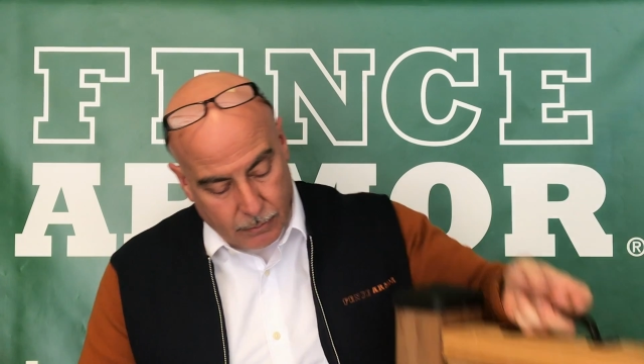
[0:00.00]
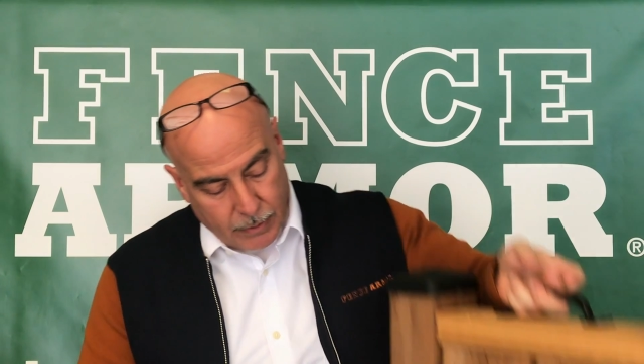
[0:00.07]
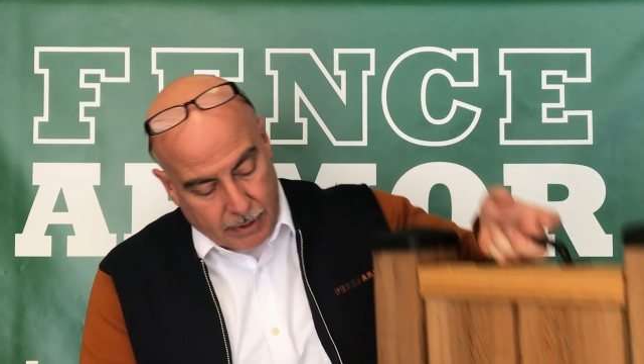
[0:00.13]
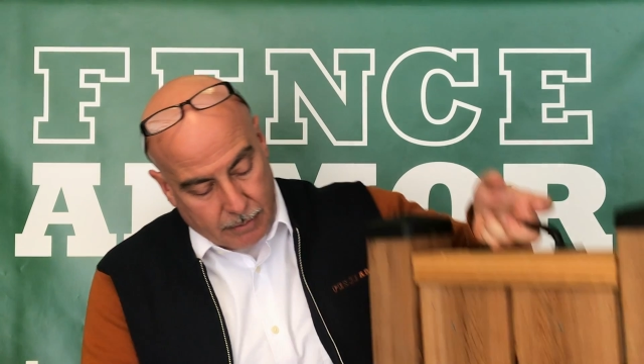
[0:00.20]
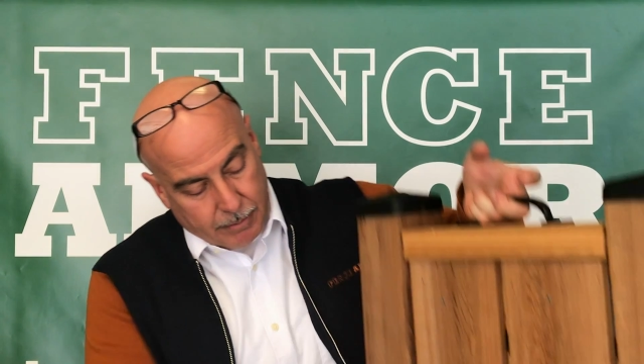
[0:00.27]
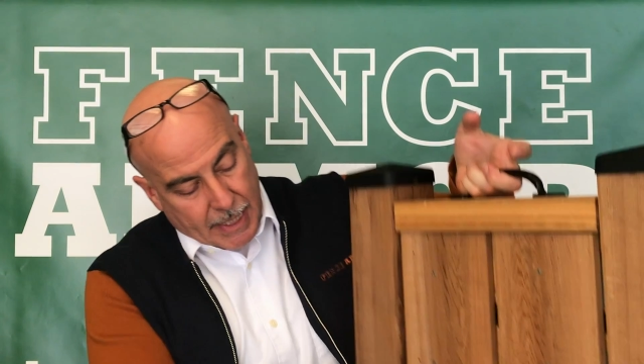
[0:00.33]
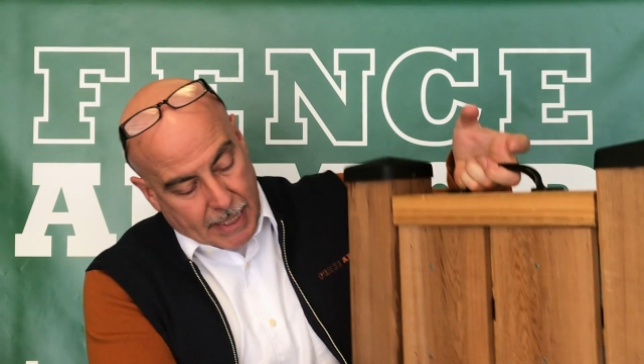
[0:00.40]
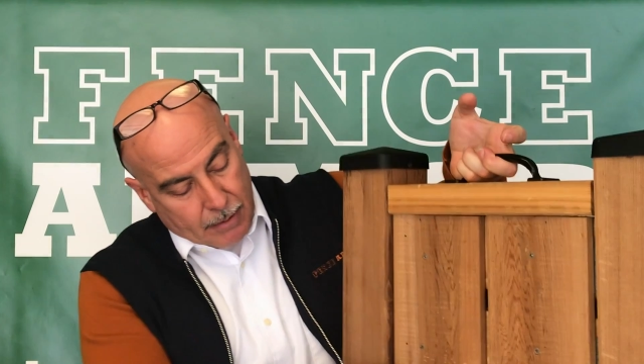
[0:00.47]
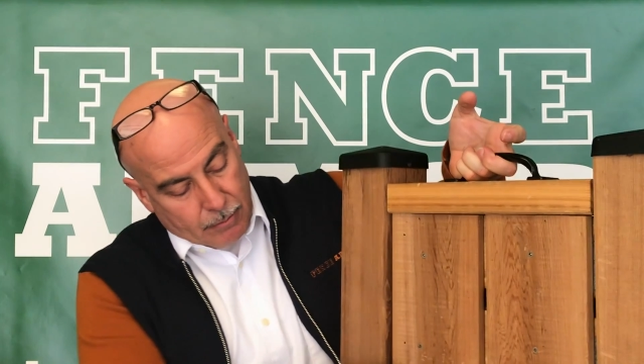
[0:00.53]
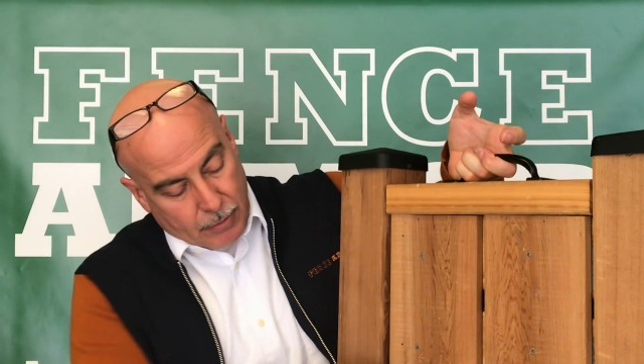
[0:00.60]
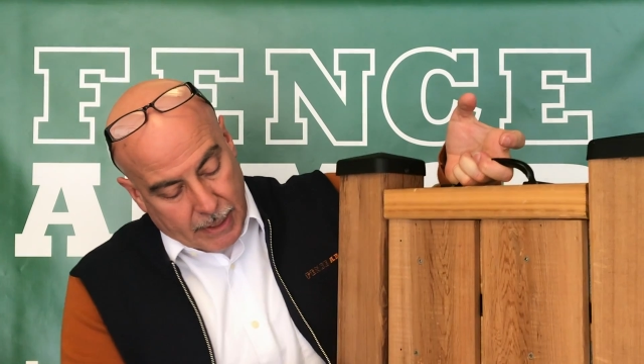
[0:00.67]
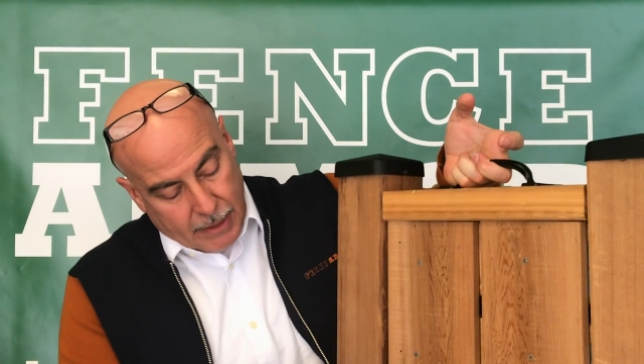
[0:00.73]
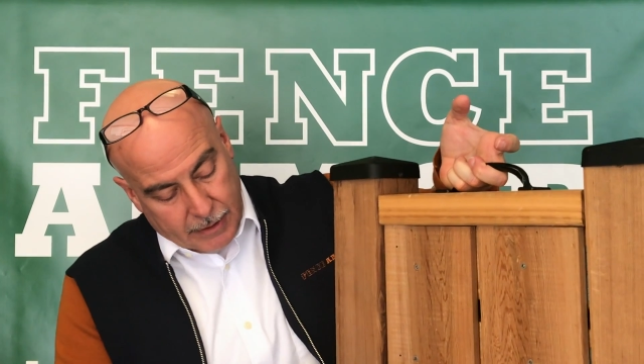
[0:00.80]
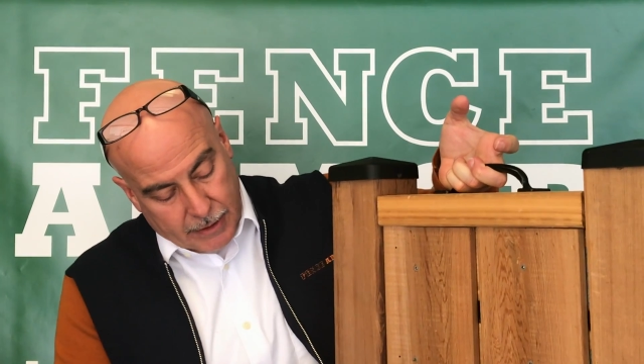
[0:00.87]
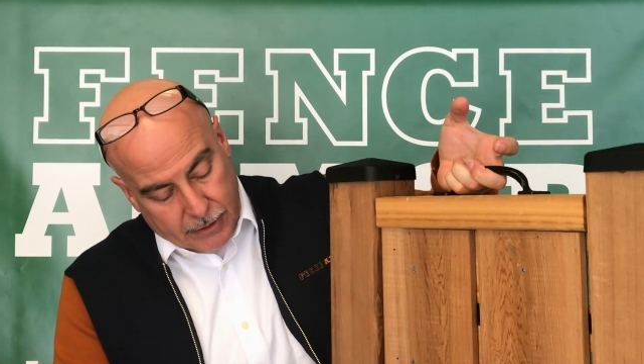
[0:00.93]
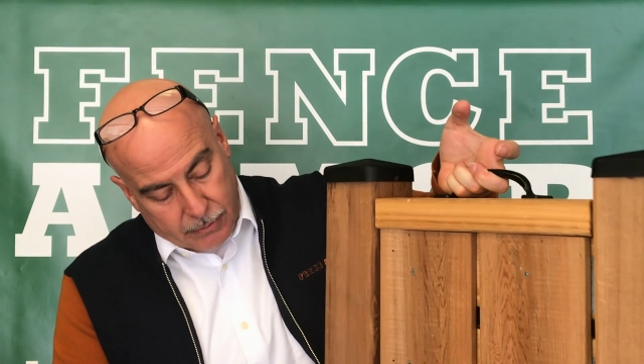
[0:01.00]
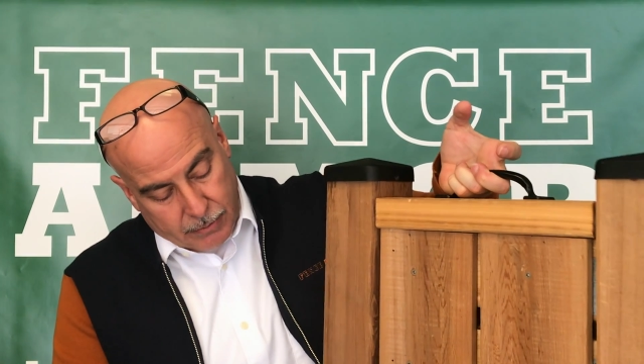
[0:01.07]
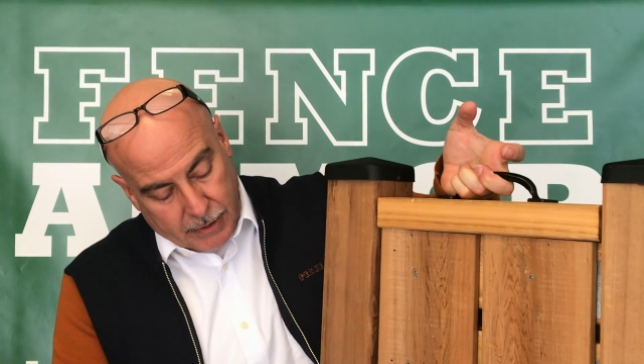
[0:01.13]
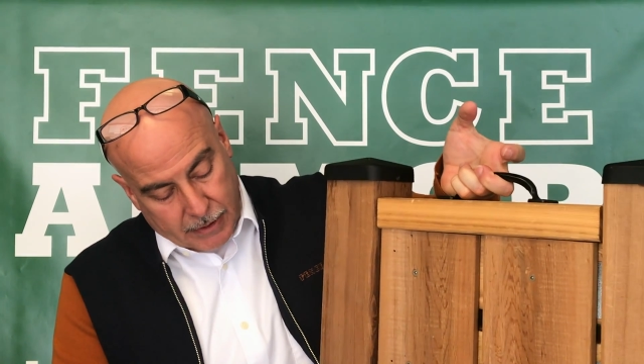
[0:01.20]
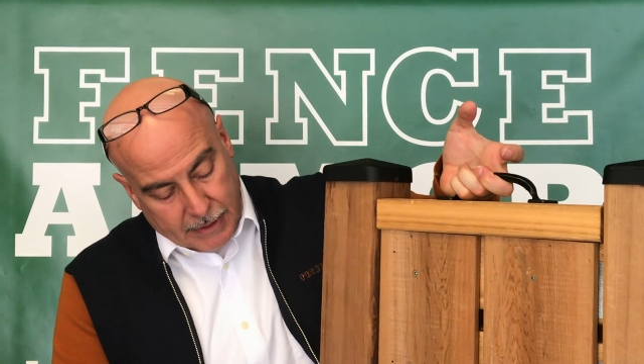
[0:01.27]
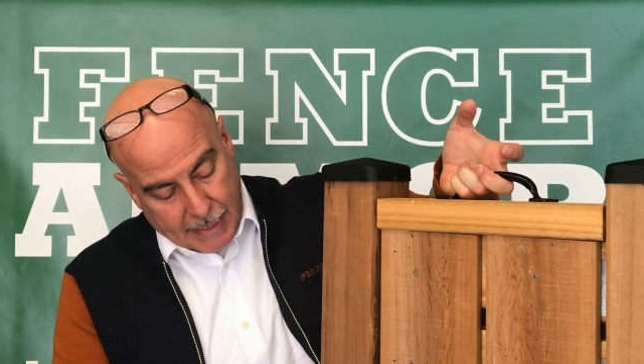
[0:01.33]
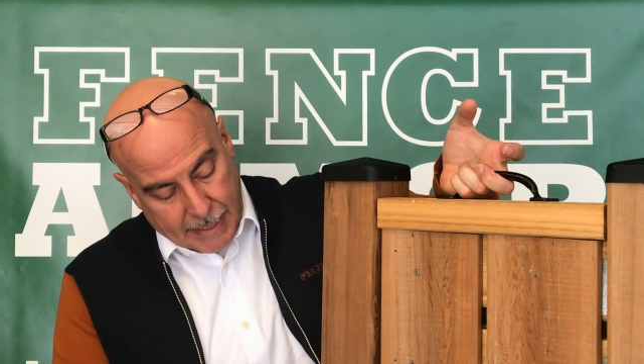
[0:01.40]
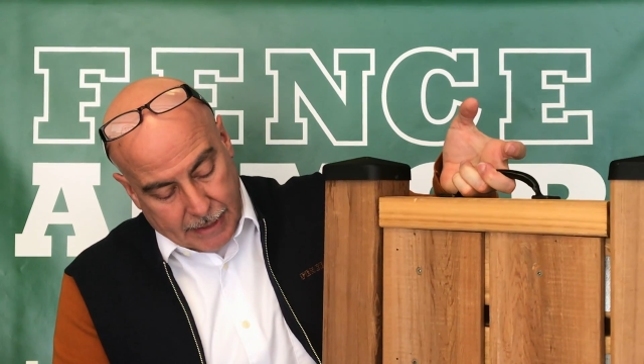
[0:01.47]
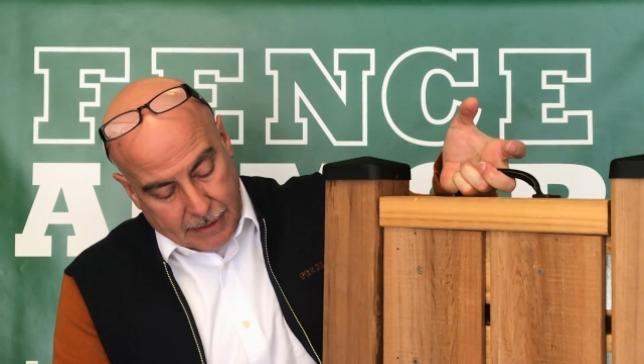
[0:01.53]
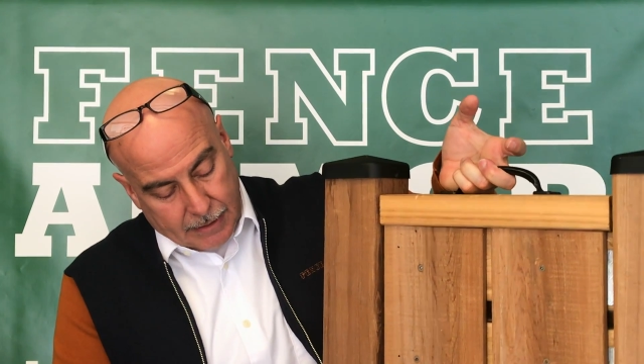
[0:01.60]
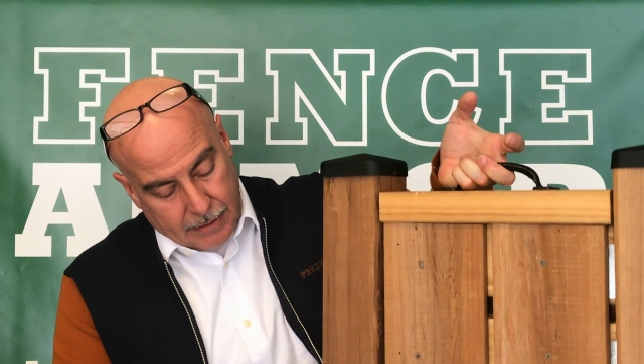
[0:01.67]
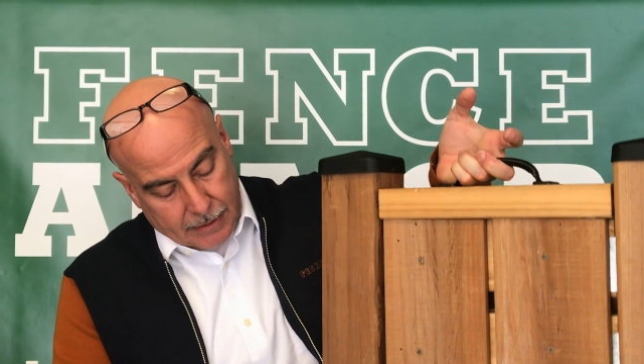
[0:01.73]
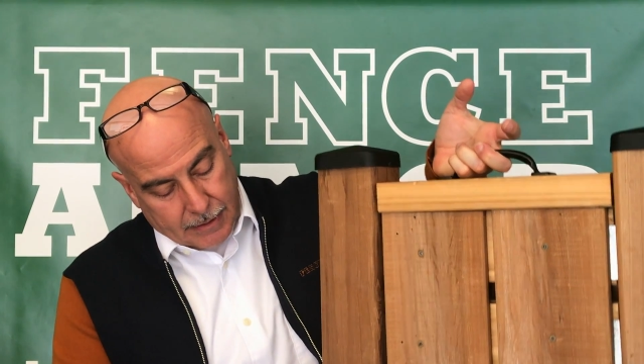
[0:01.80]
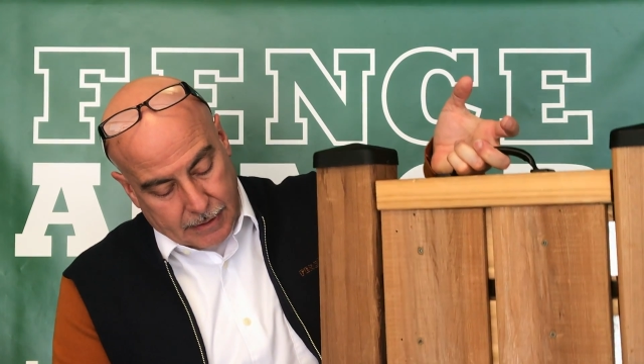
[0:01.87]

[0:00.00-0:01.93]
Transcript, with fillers: with a bottom rail that's real tight,